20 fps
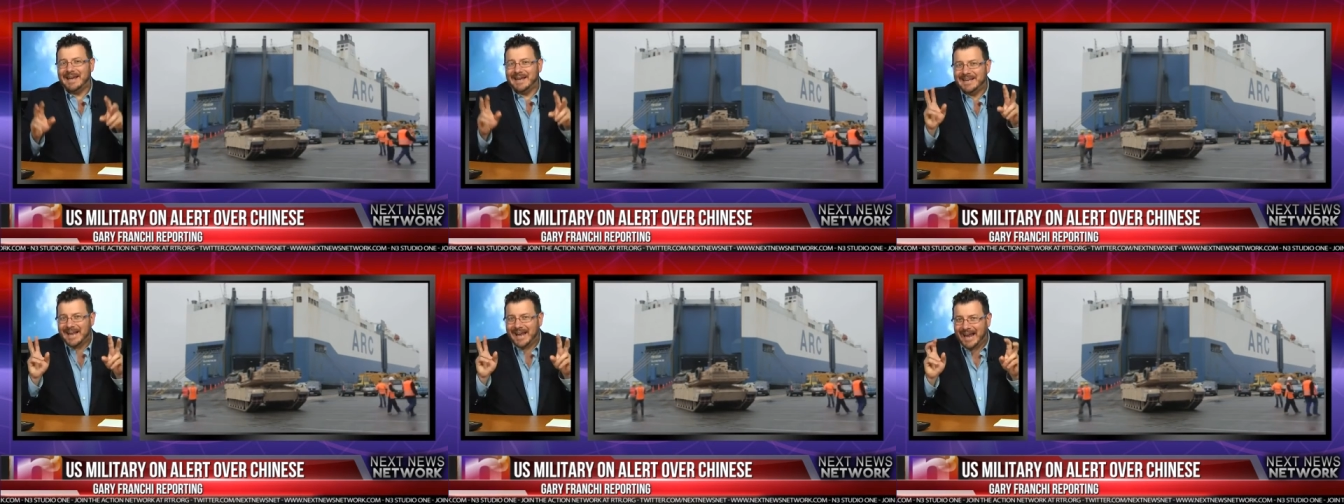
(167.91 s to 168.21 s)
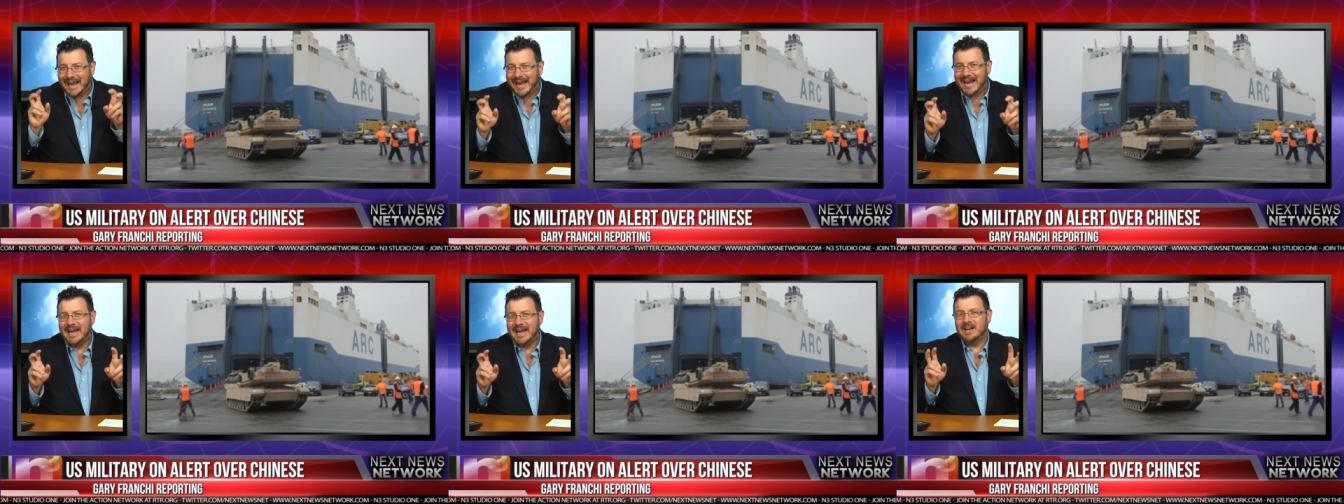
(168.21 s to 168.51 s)

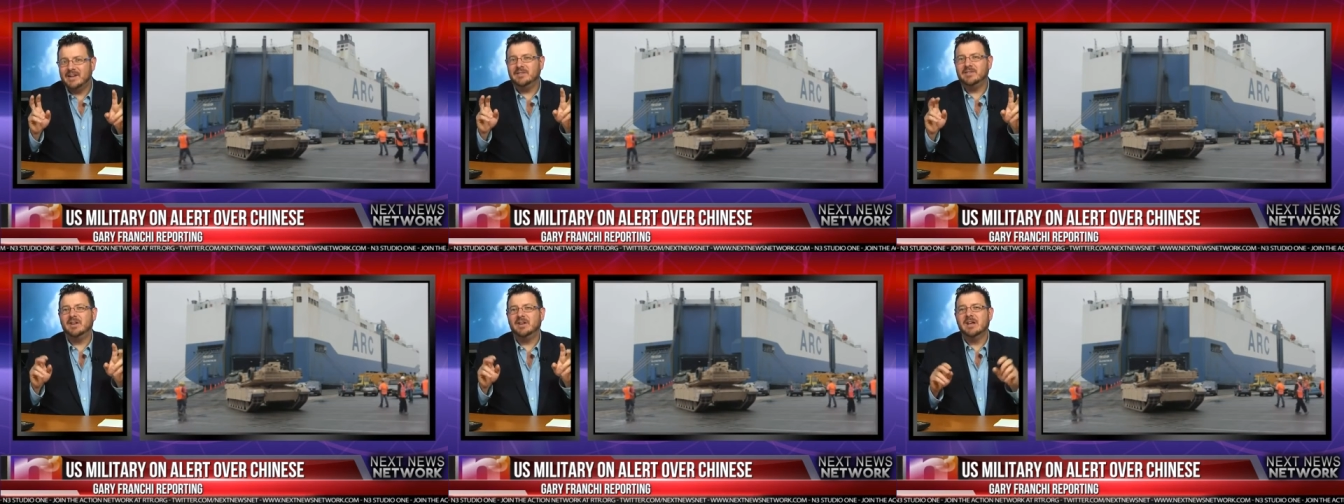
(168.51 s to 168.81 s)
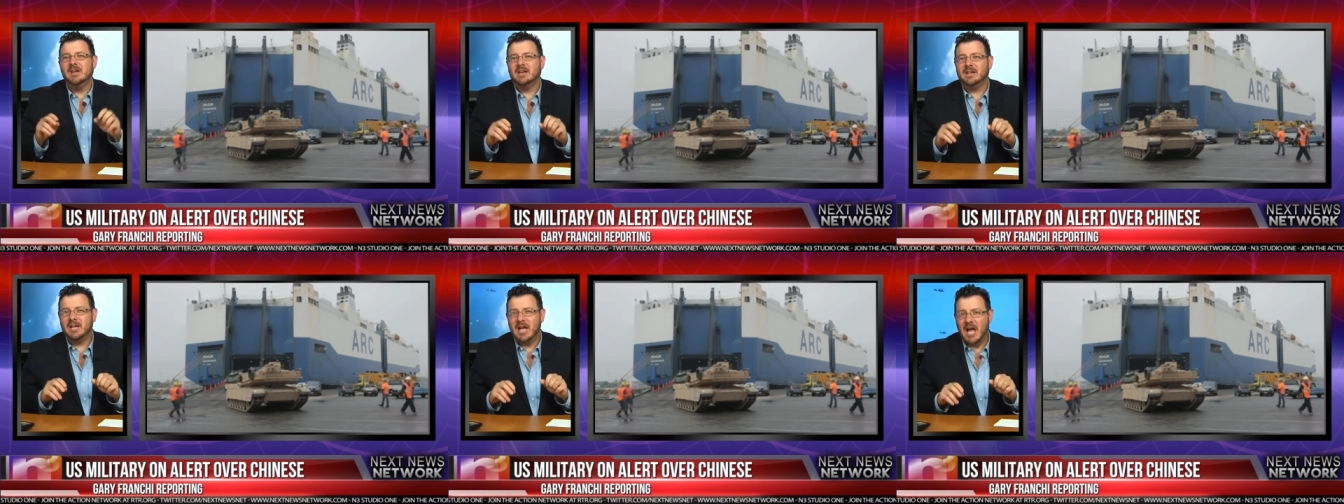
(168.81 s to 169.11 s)
enhanced
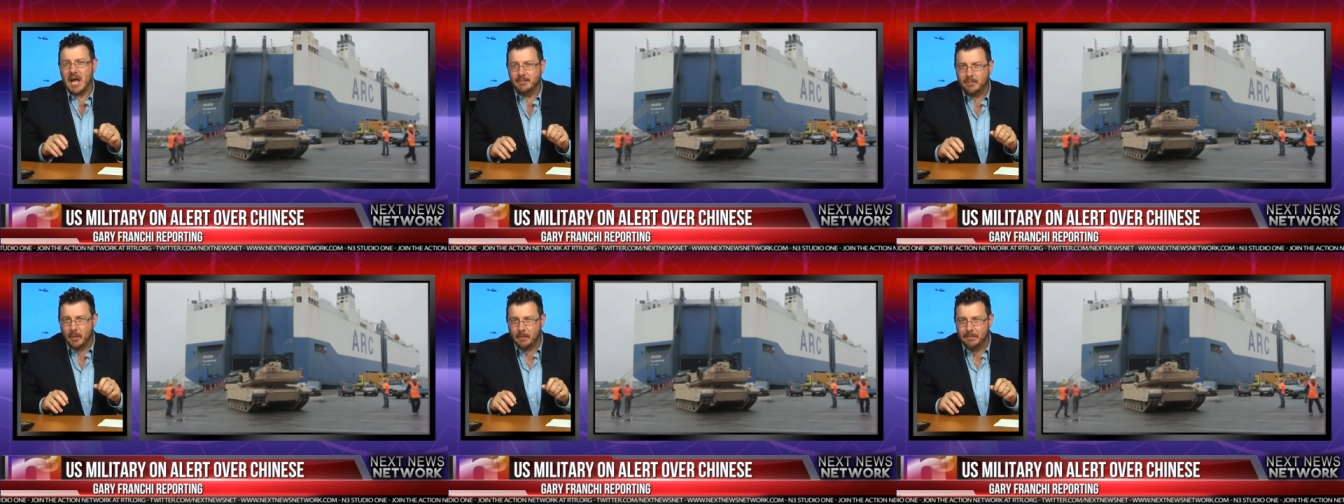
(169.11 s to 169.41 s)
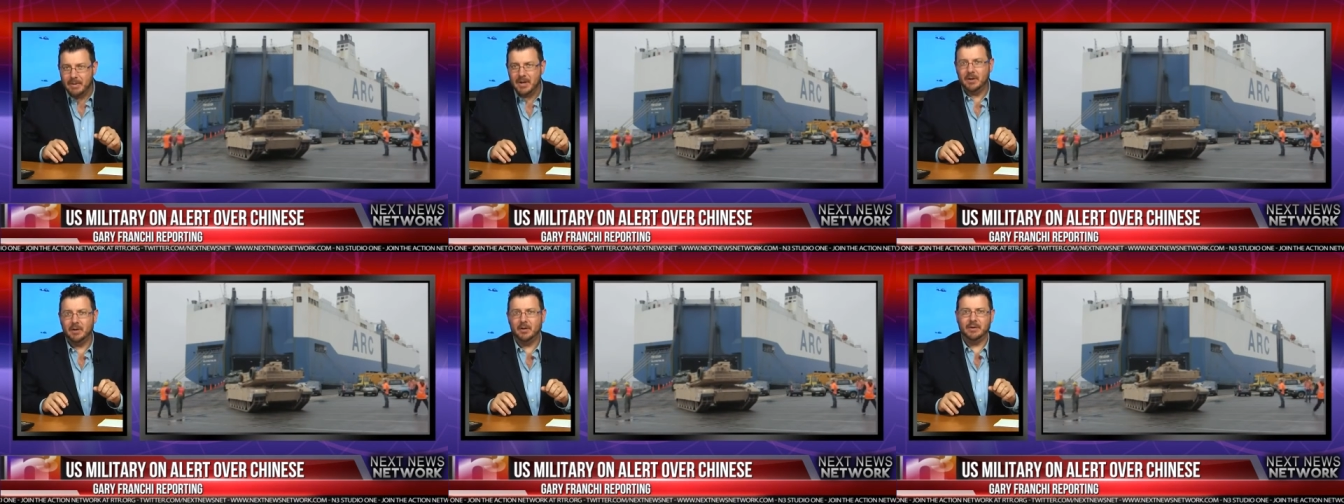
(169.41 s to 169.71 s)

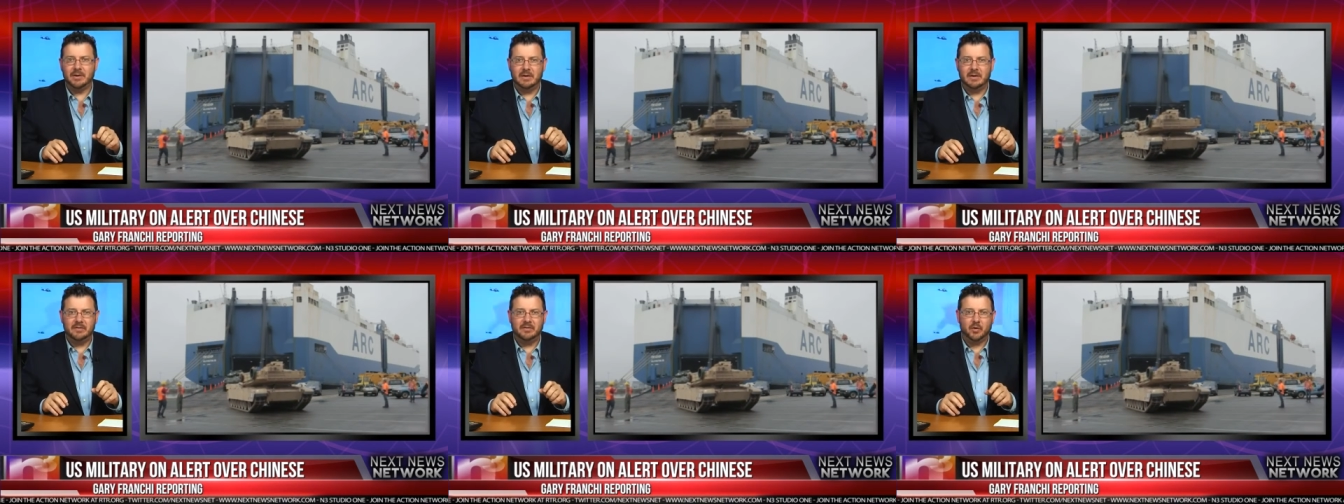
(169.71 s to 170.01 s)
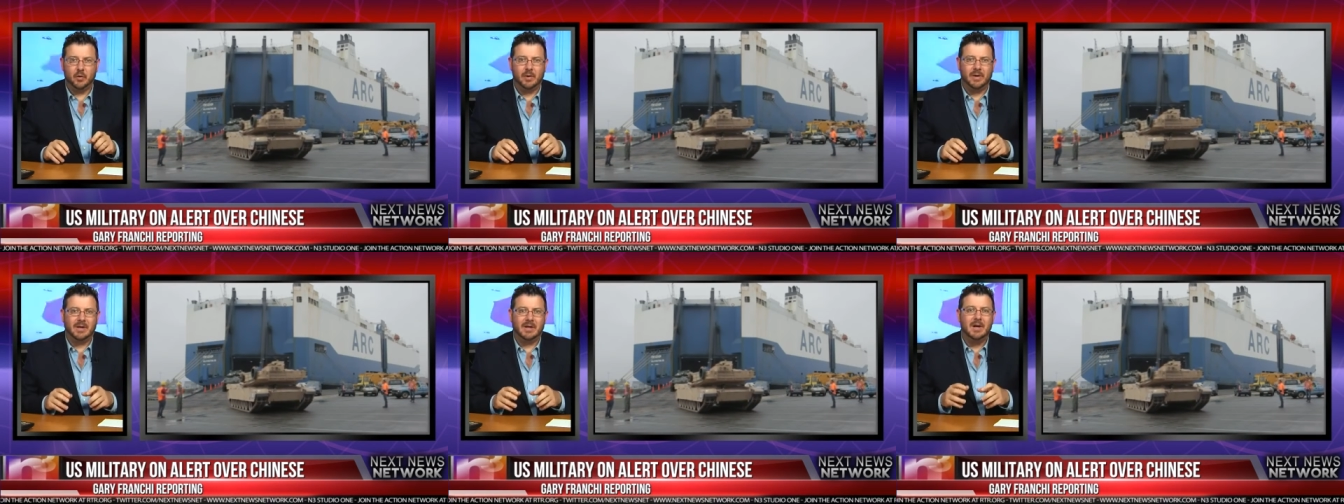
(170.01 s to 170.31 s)
capabilities
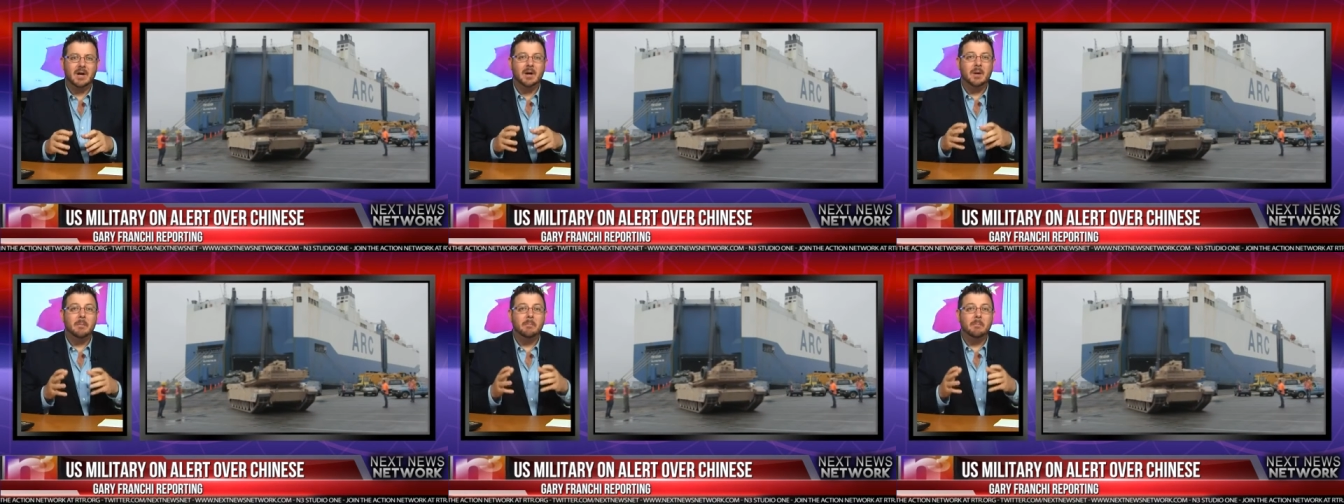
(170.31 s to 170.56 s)
during